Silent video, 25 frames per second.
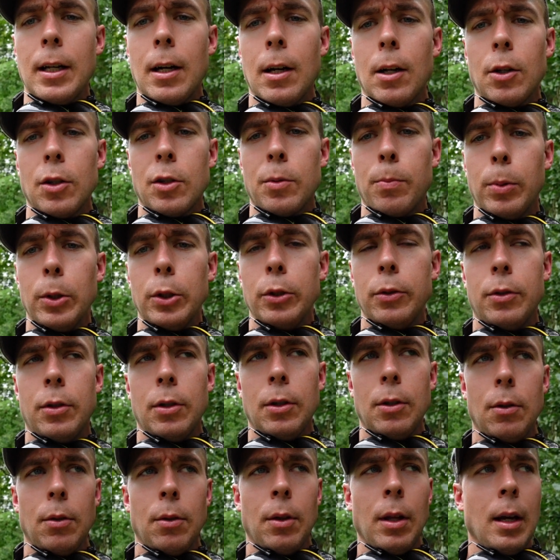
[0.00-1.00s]

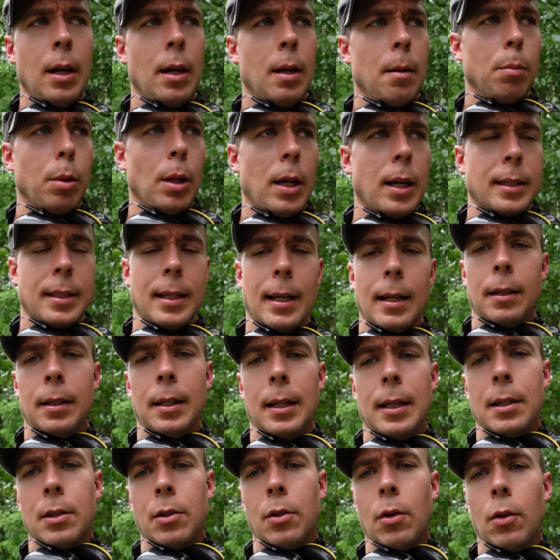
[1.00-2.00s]
Bluetooth, blocks out
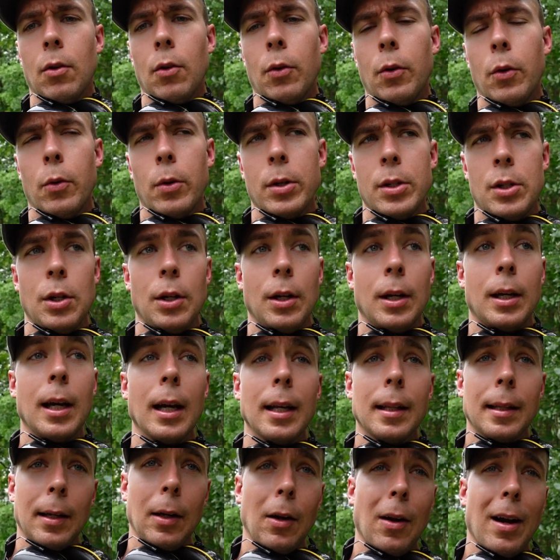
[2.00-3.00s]
the external noise. You can
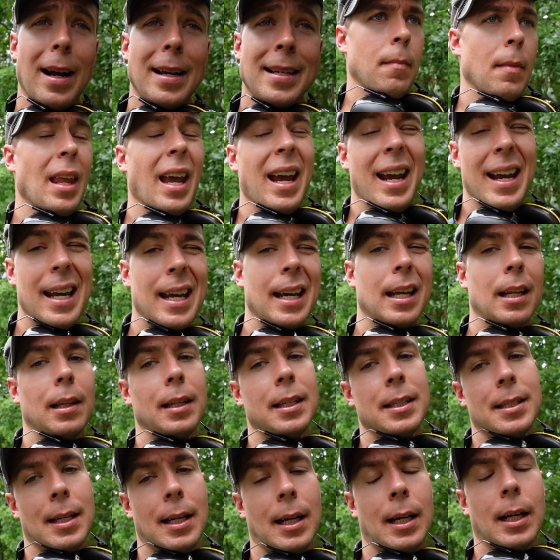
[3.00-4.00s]
cut the grass and
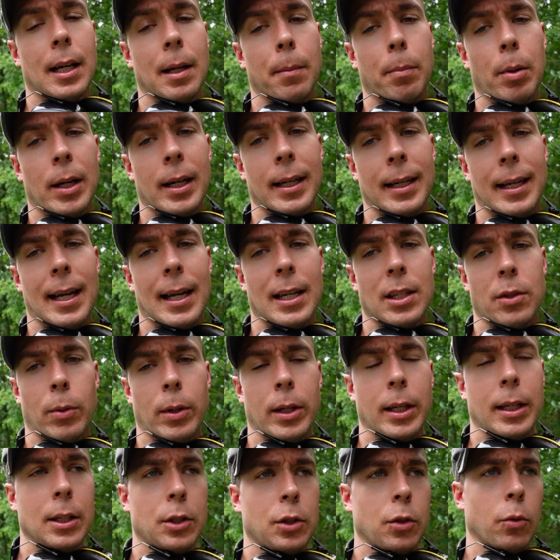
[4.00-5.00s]
listen to hunting podcasts
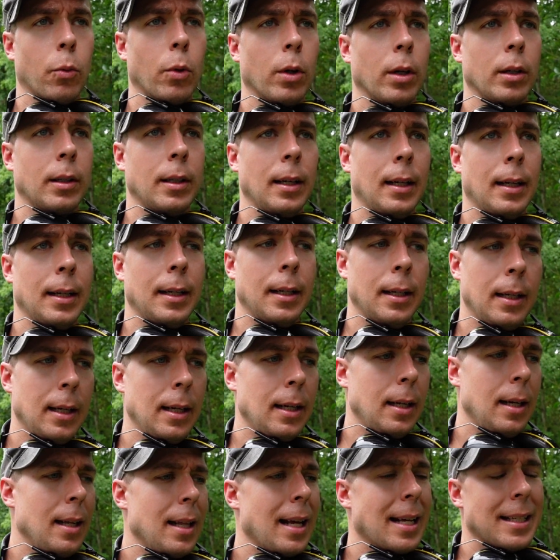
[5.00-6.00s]
while you get your work done.
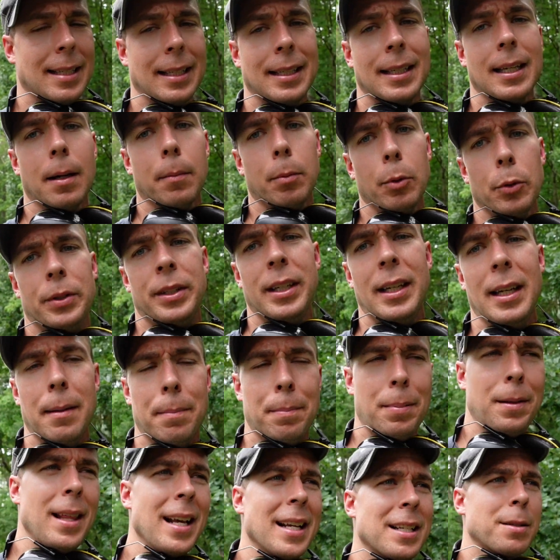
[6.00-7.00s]
That's a double
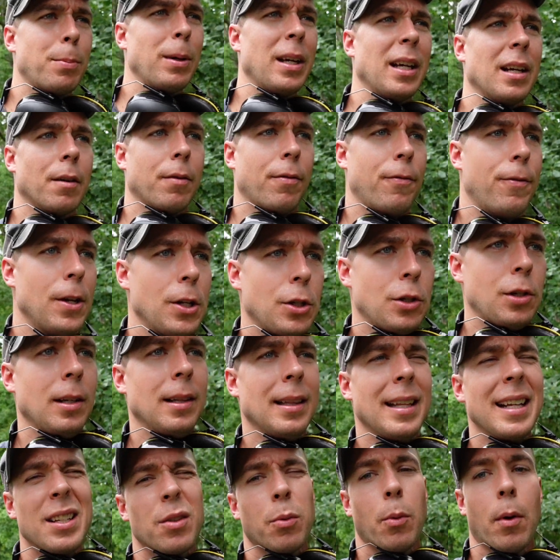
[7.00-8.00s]
dip, that's being
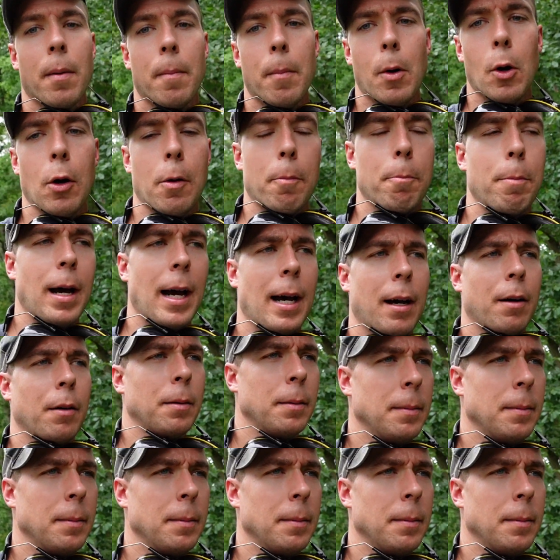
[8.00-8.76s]
efficient, that's what I'm all about.